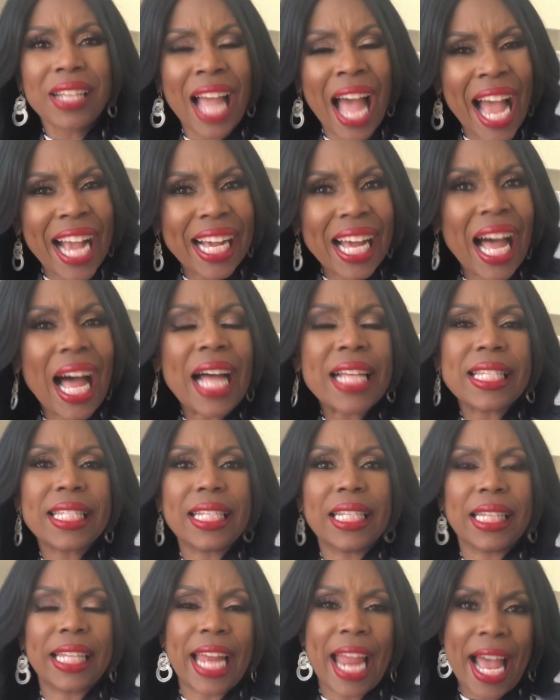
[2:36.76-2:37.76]
I
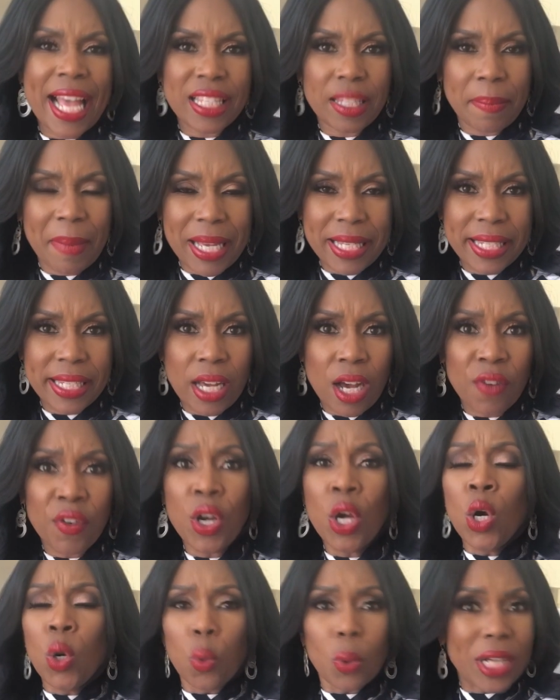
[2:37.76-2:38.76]
constantly ask myself,
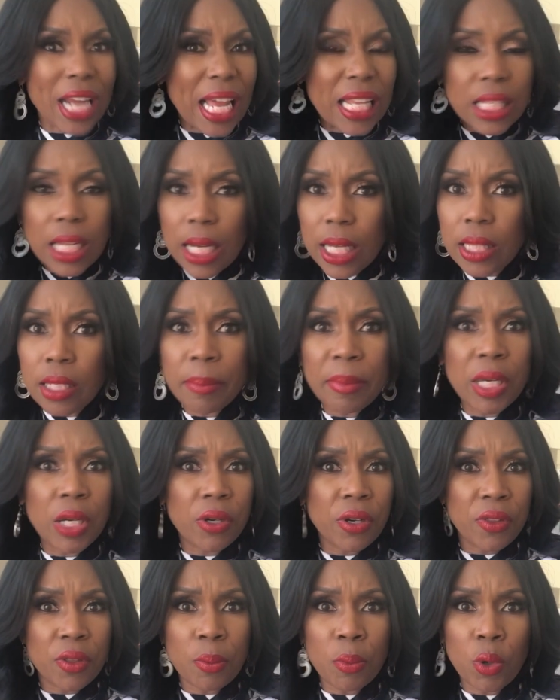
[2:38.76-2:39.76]
when I look in the
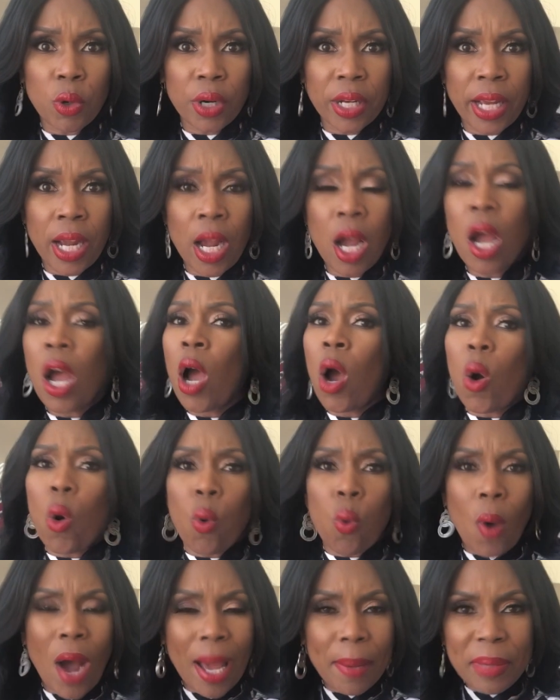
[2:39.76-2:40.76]
mirror in the morning,
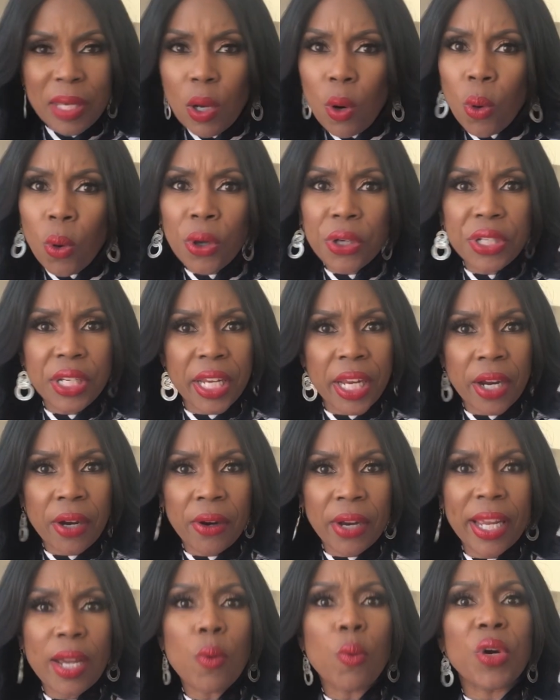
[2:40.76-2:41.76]
why be
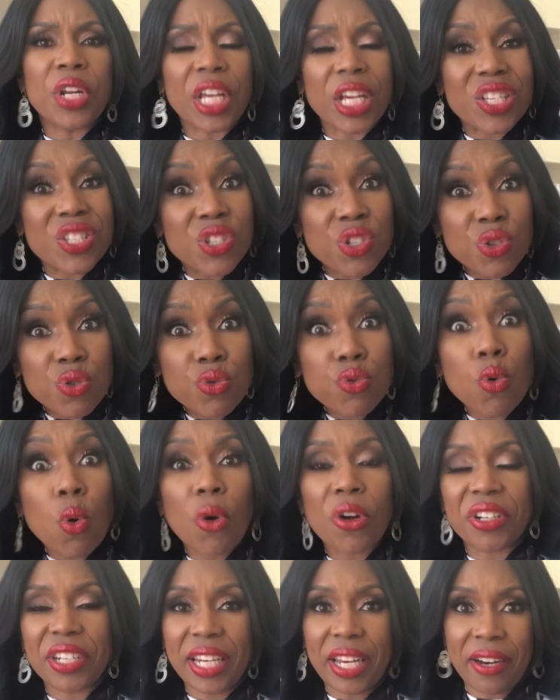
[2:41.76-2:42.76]
ordinary when
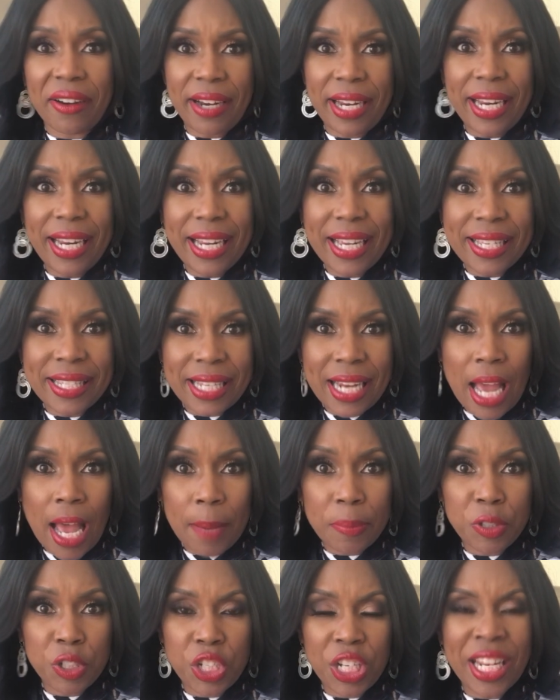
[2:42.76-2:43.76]
extraordinary is an
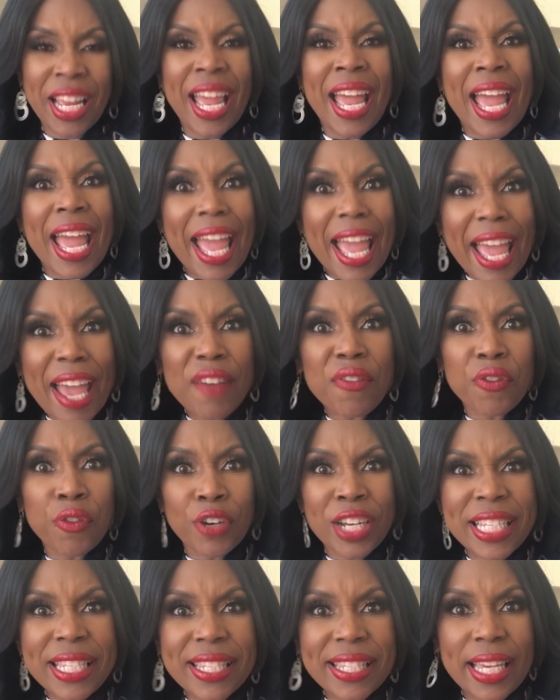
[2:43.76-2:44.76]
option?
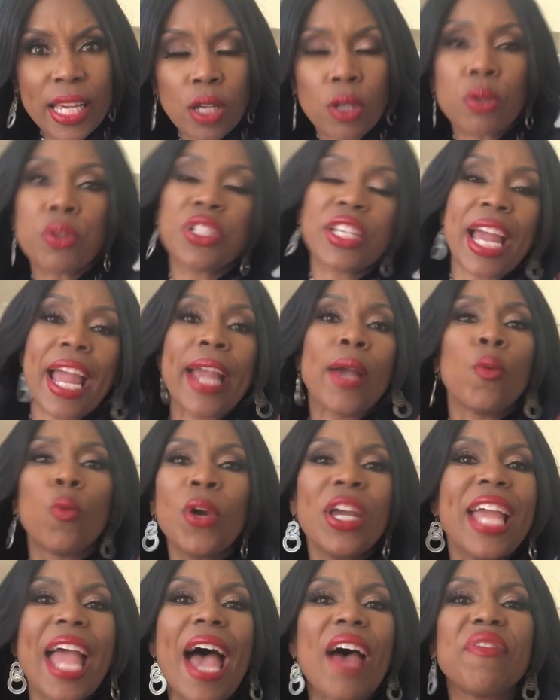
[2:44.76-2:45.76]
Every single day,
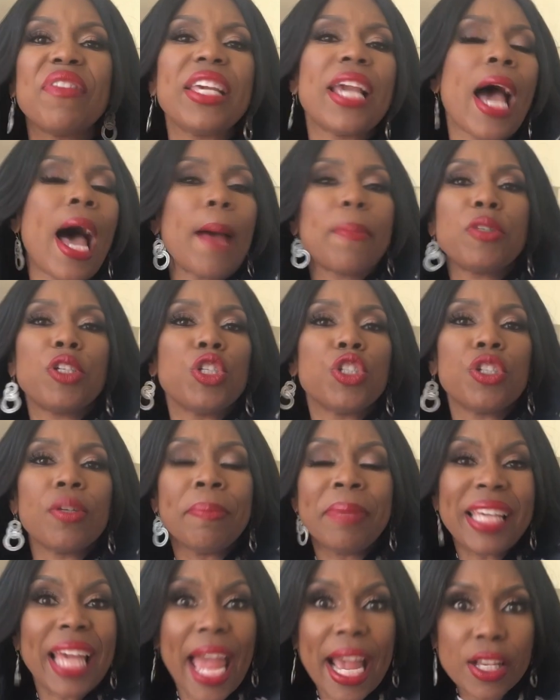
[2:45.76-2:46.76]
we have the option to
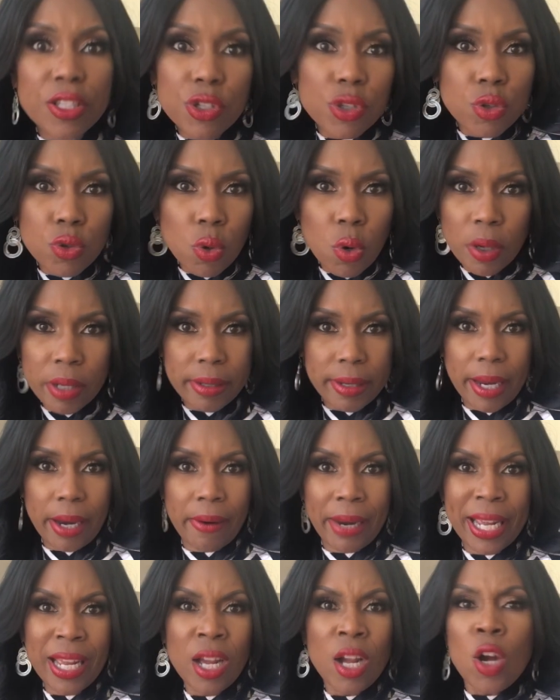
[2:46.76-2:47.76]
be
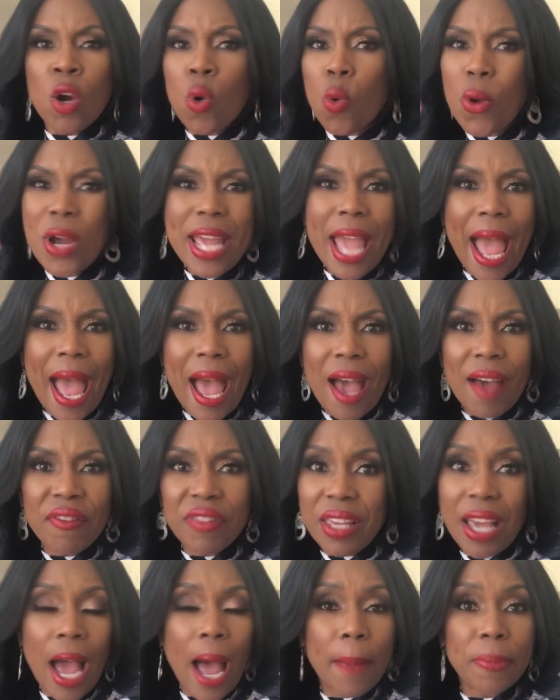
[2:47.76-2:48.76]
extraordinary. We have
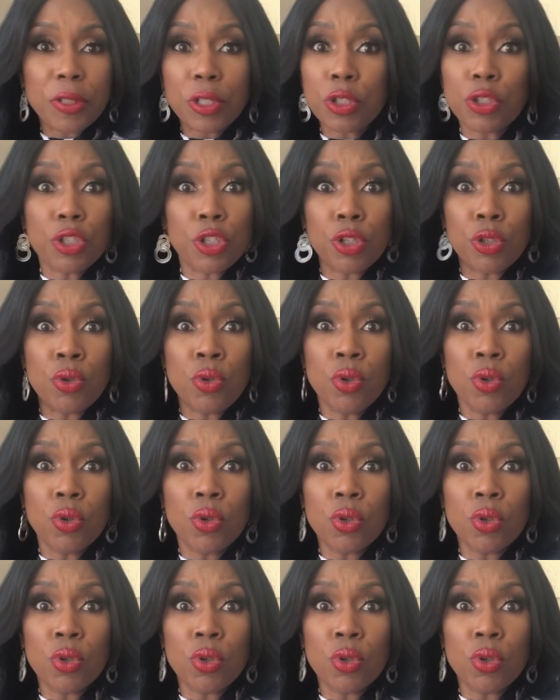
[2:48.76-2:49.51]
the option to